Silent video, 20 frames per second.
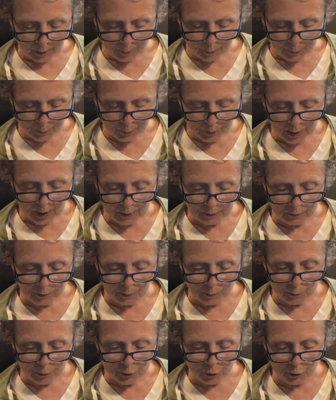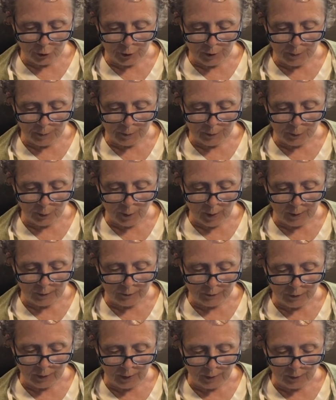Put out some turnips,
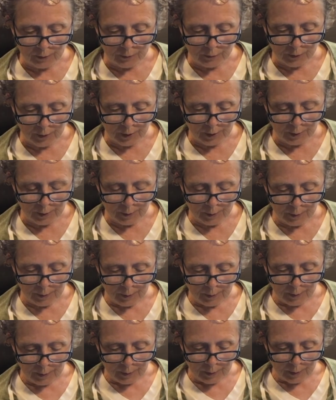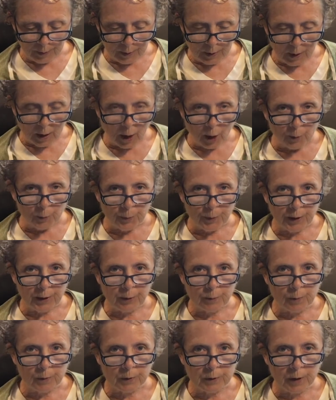grandfather said. Our pig
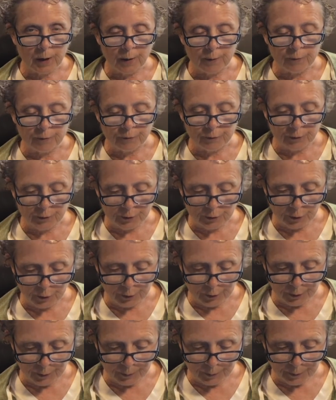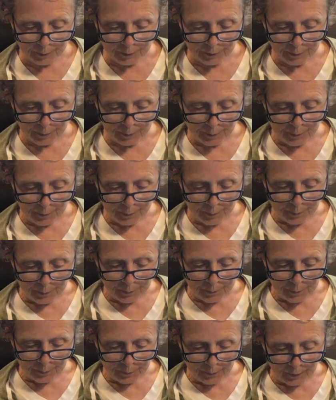will come for turnips.
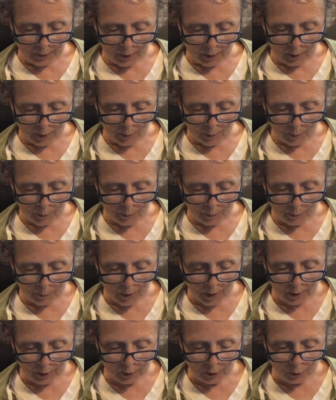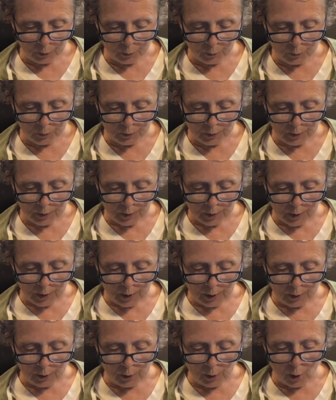By noon,
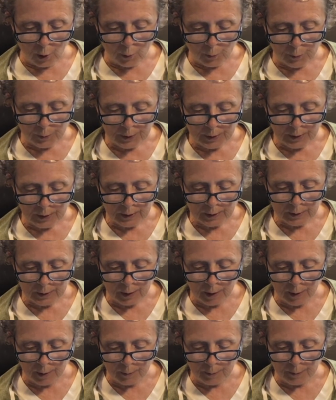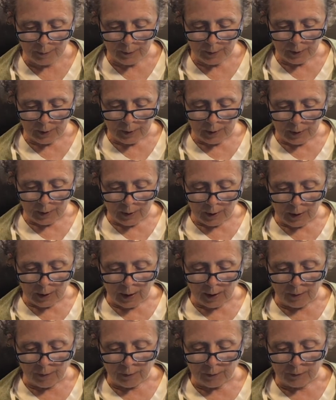no pig had come,
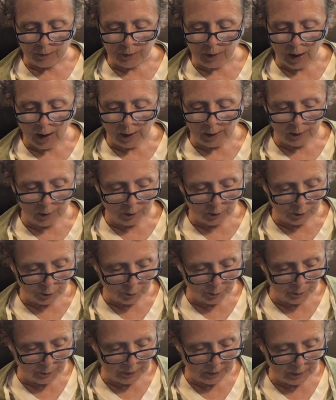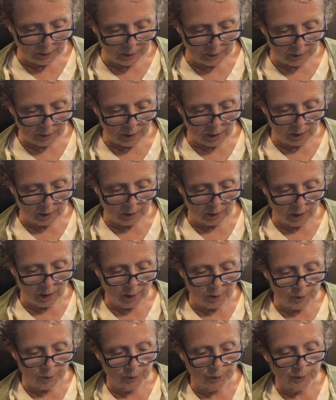and the sky looked mean and
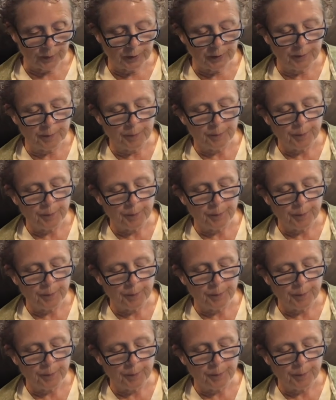lowering.